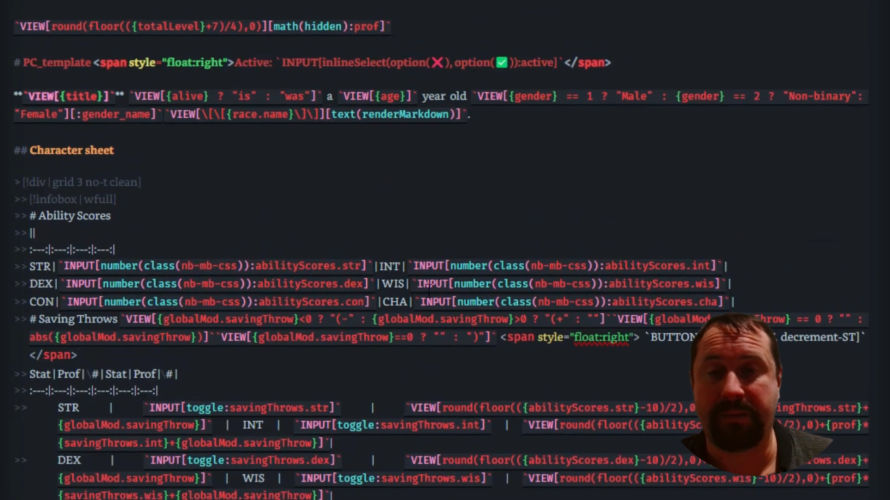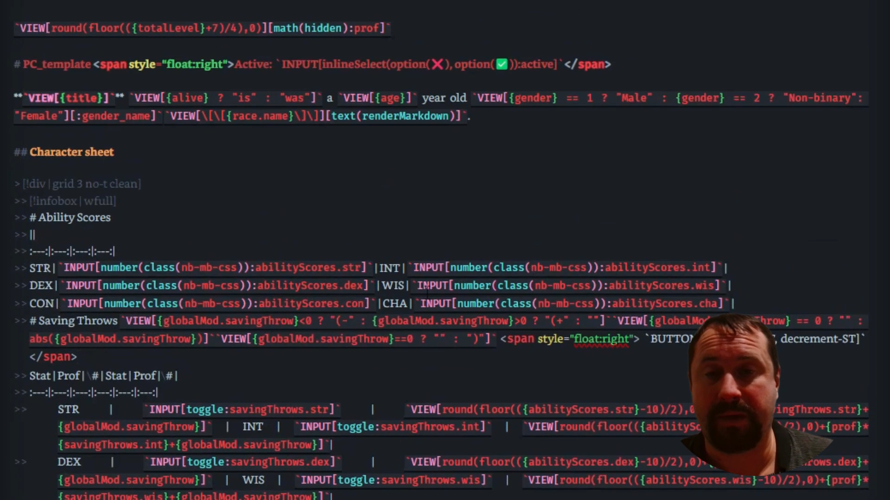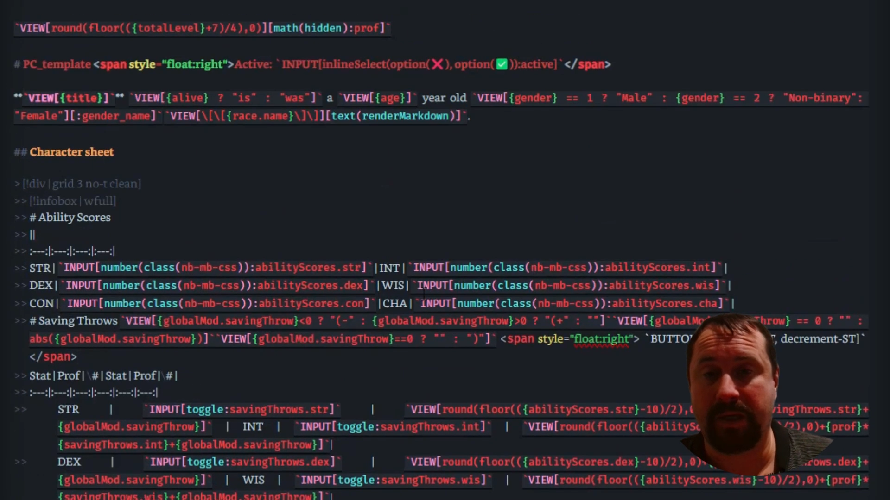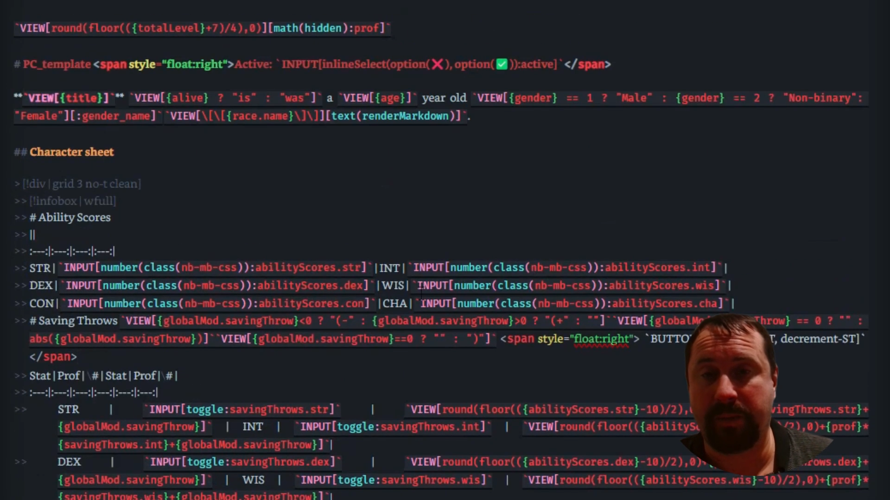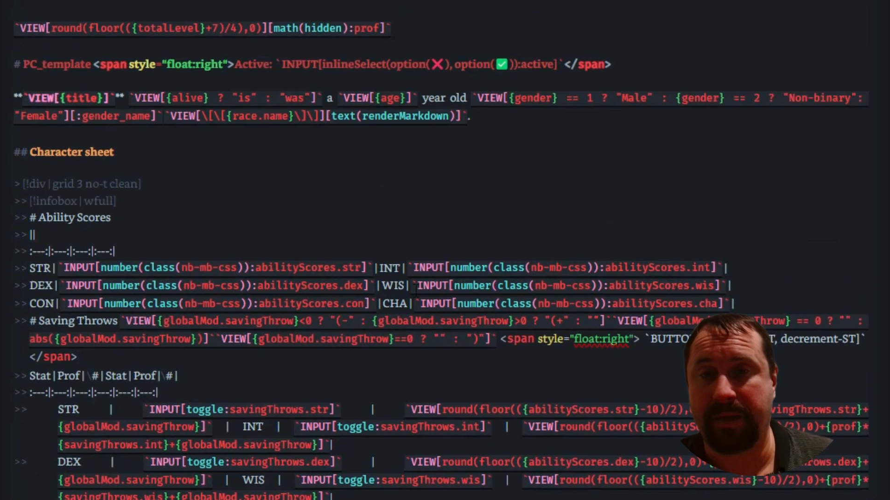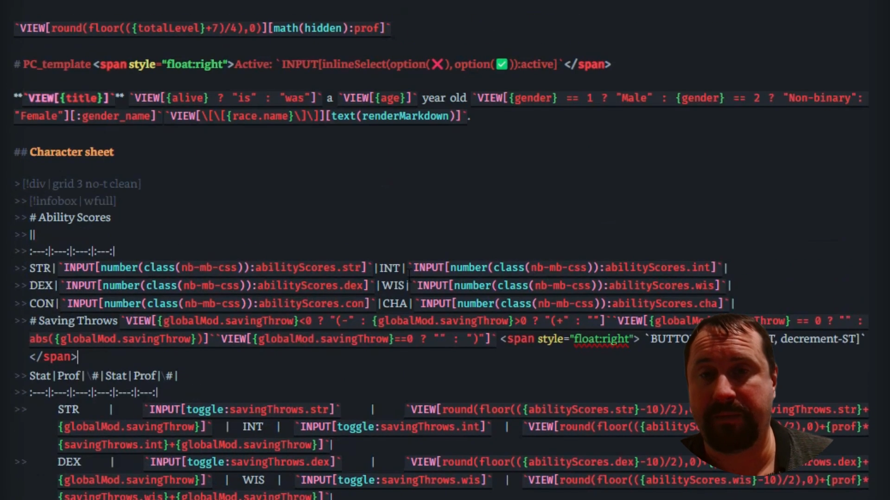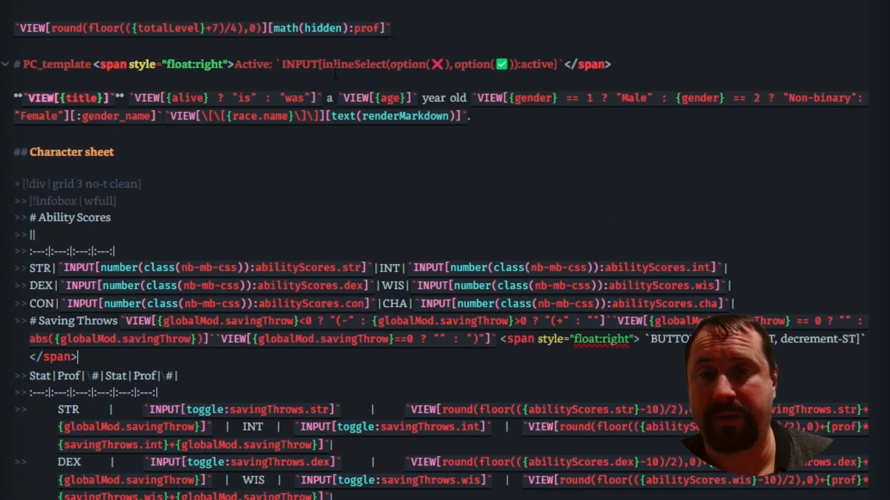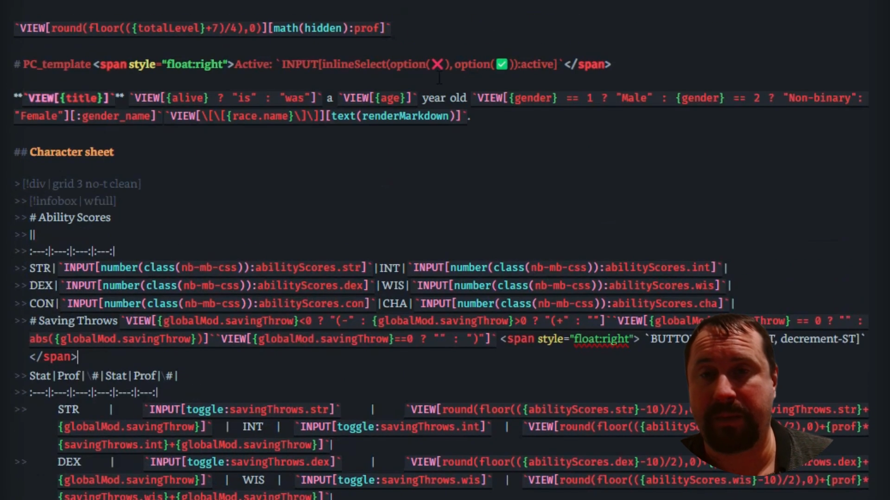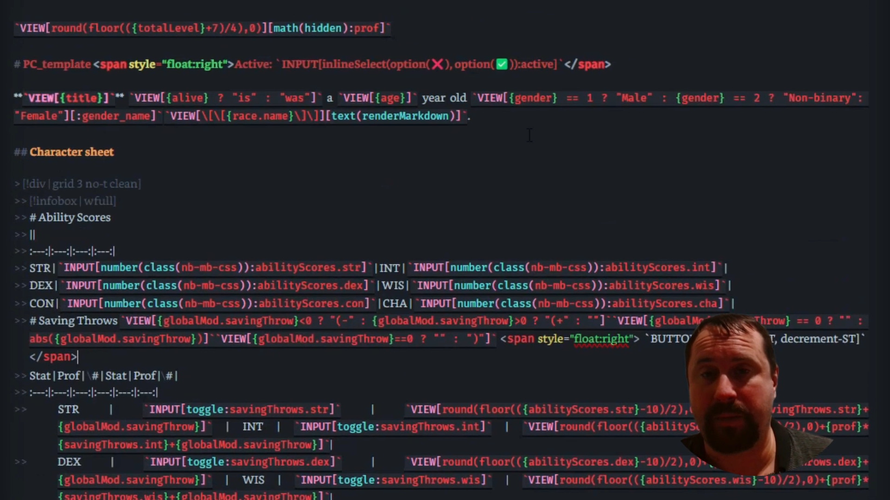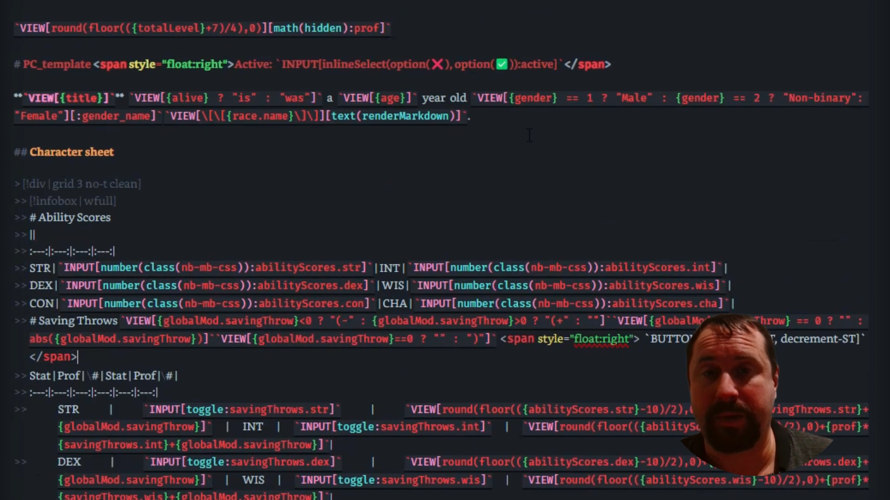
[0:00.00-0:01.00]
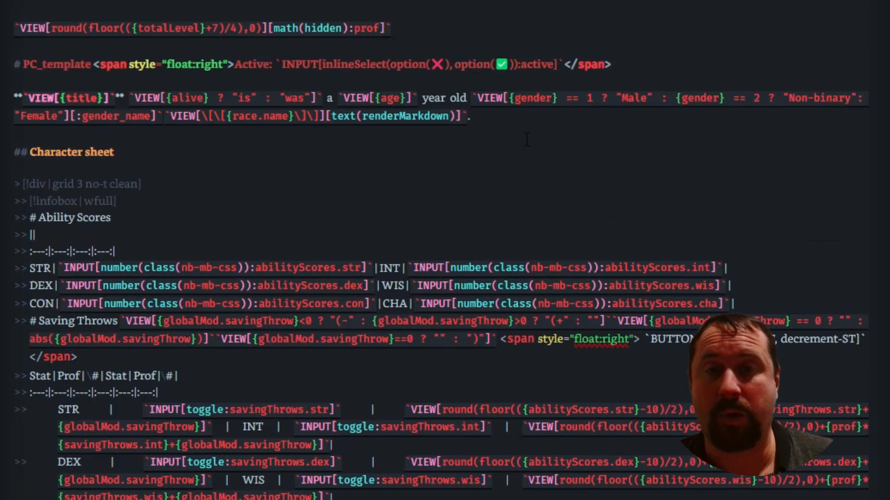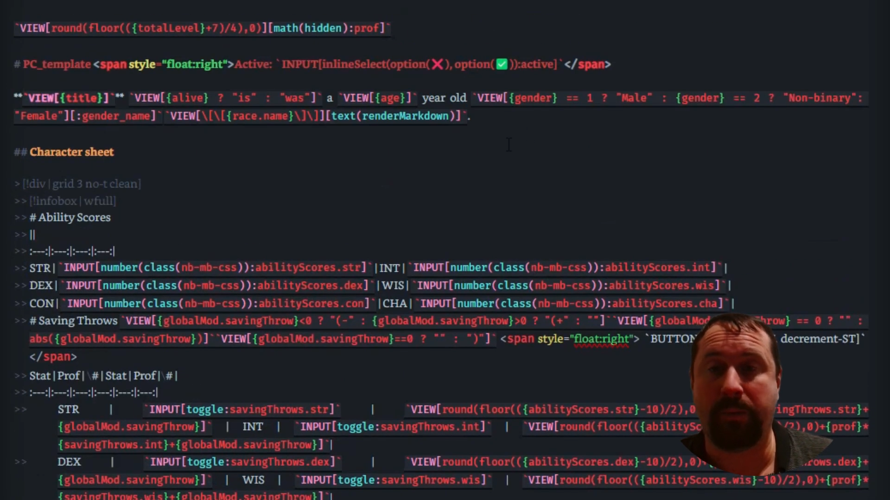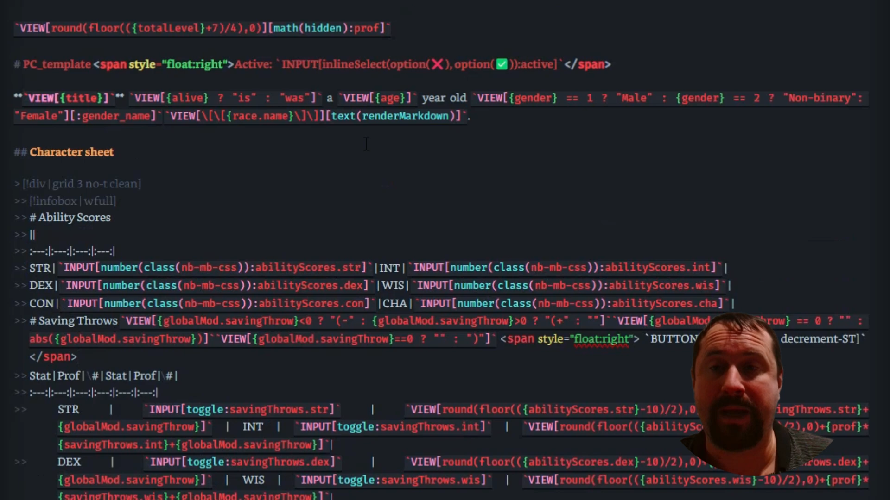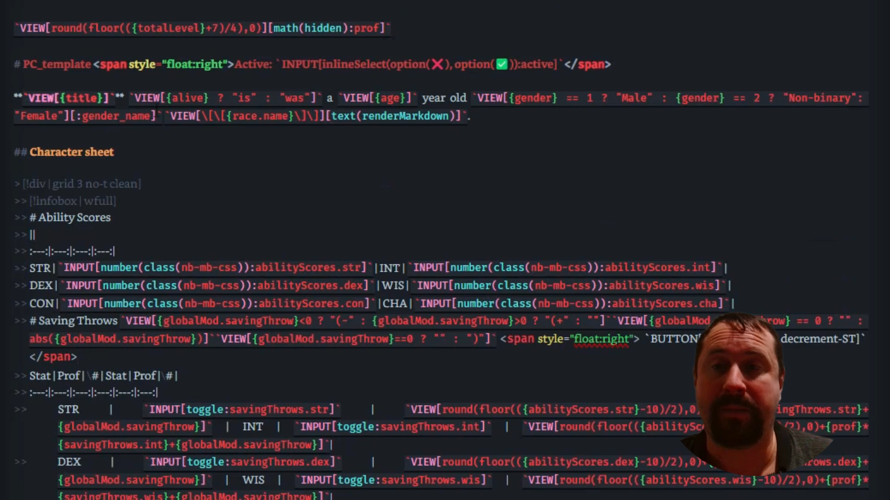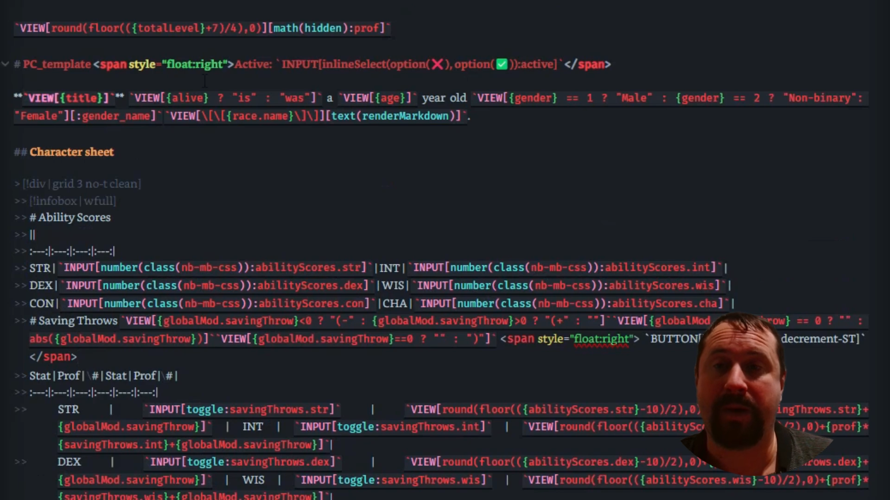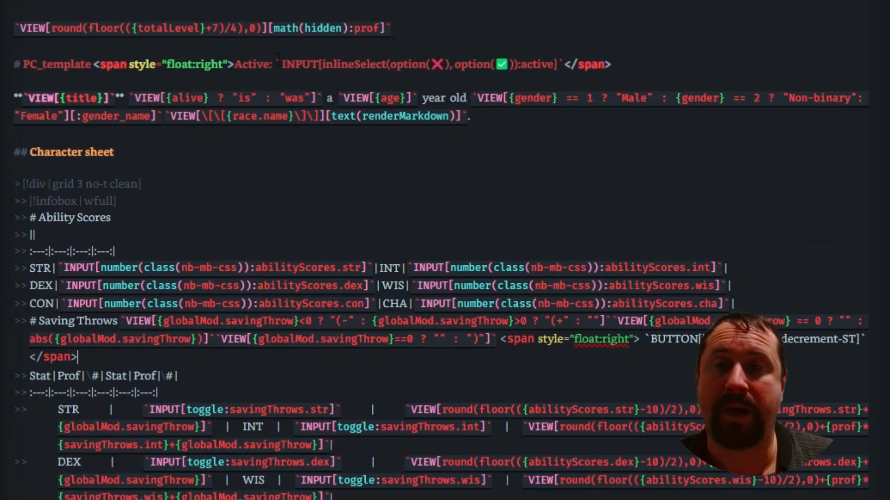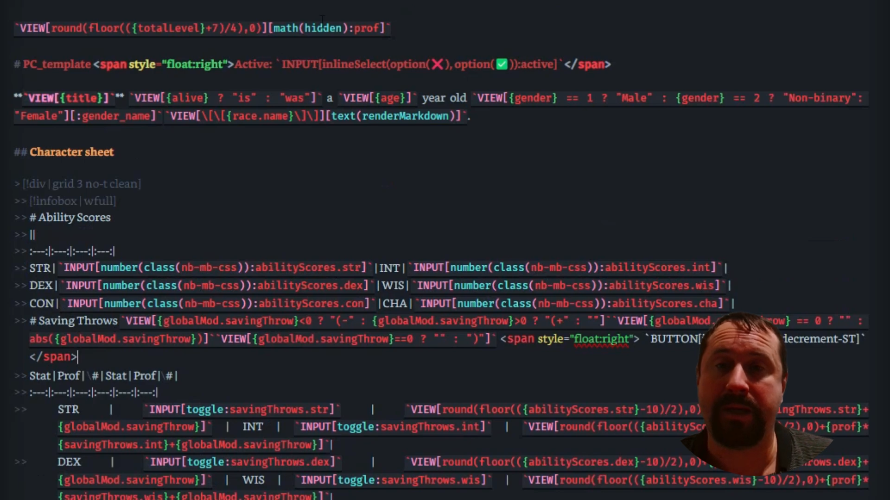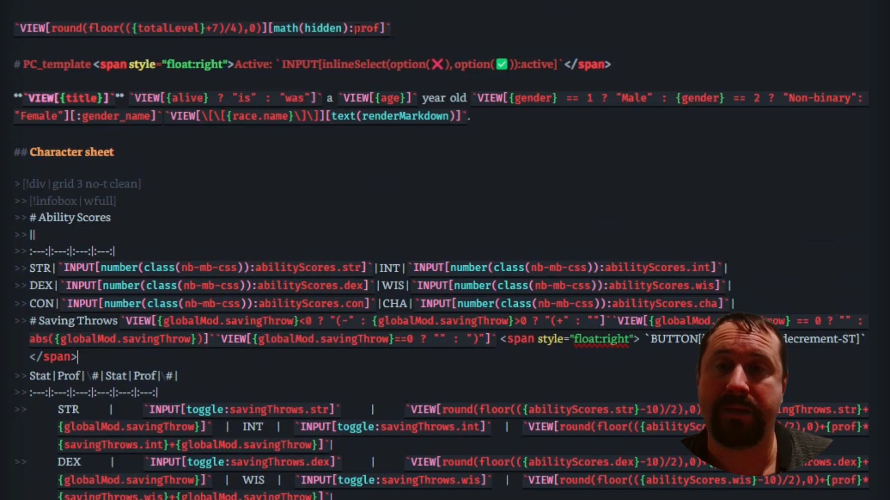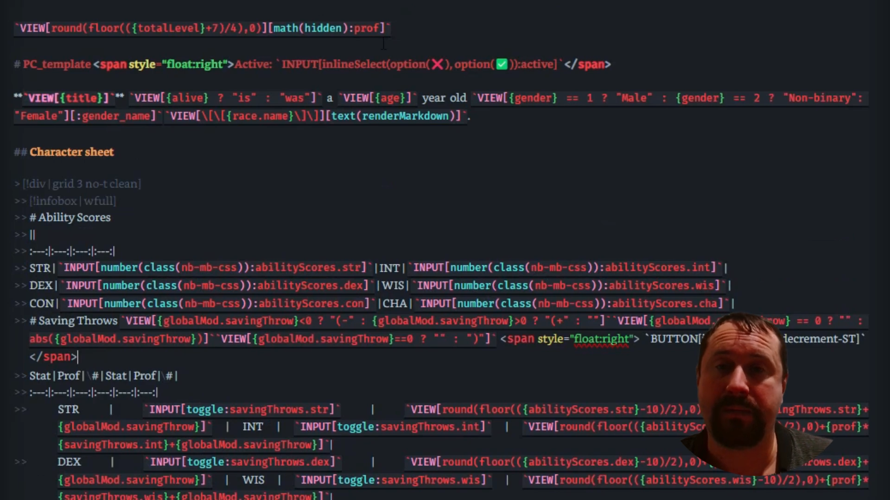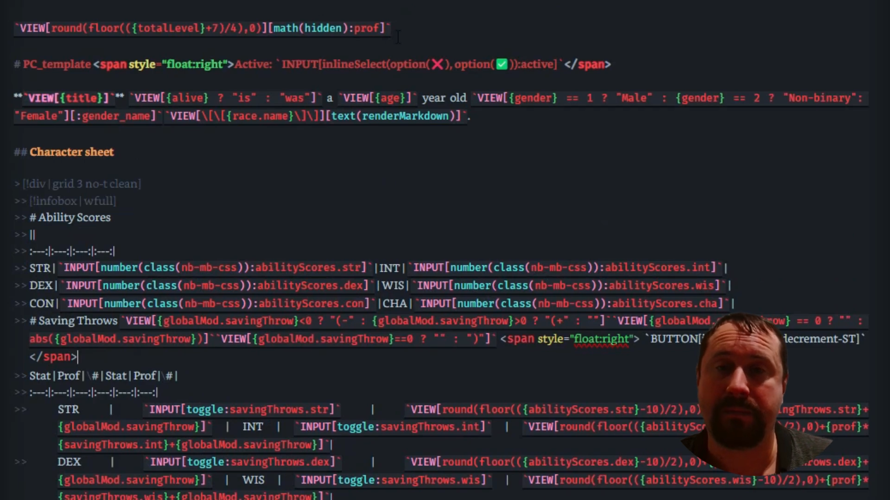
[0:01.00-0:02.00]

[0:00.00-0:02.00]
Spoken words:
but a little bit of what we call meta bind